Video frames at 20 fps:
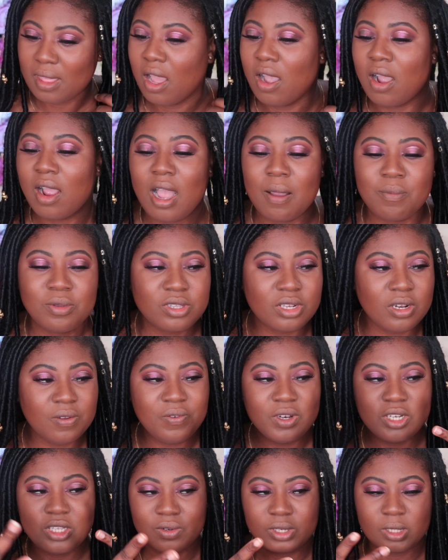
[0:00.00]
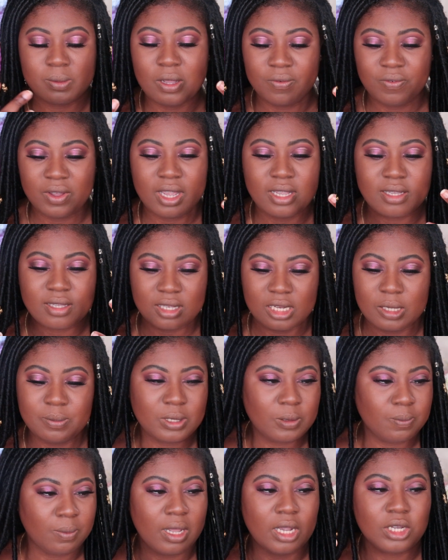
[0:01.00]
Alright, I'm just going to finish the rest of my face,
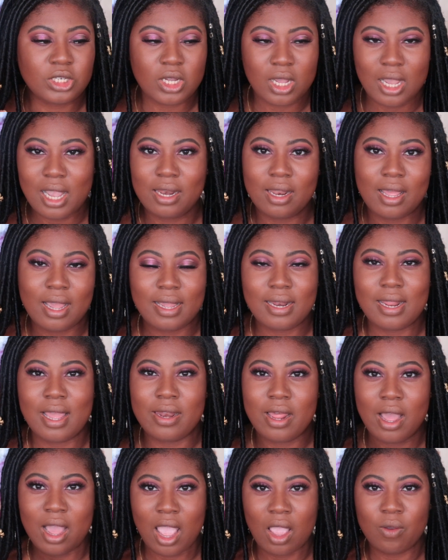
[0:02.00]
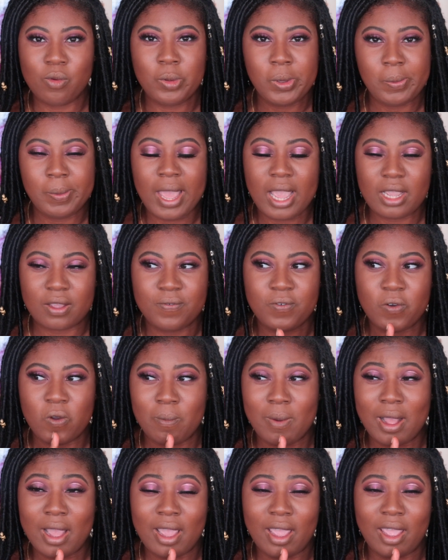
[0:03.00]
lips, blush, highlight, and I will be back for
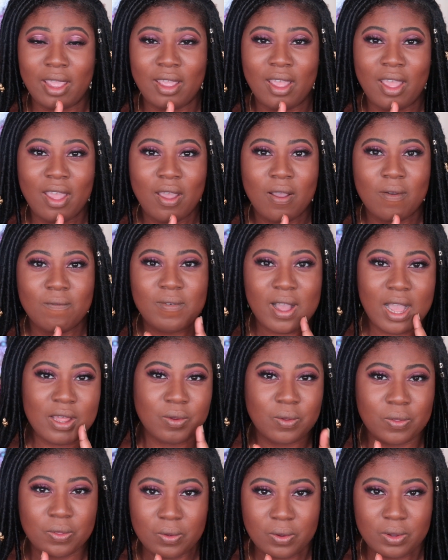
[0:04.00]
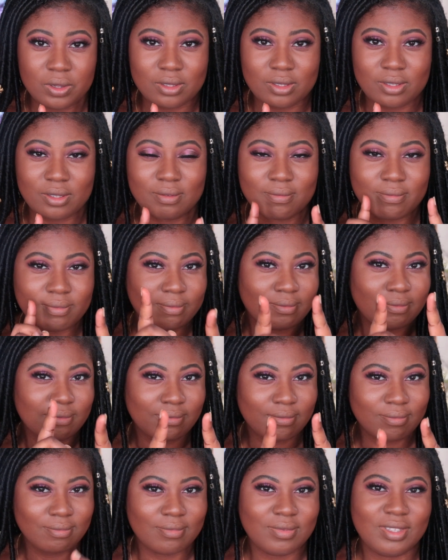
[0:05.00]
my final thoughts.
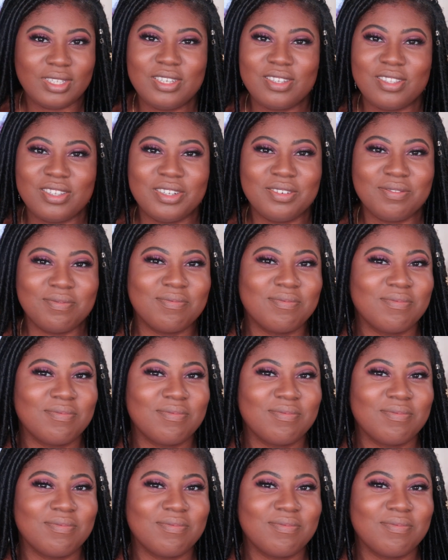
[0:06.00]
See you soon.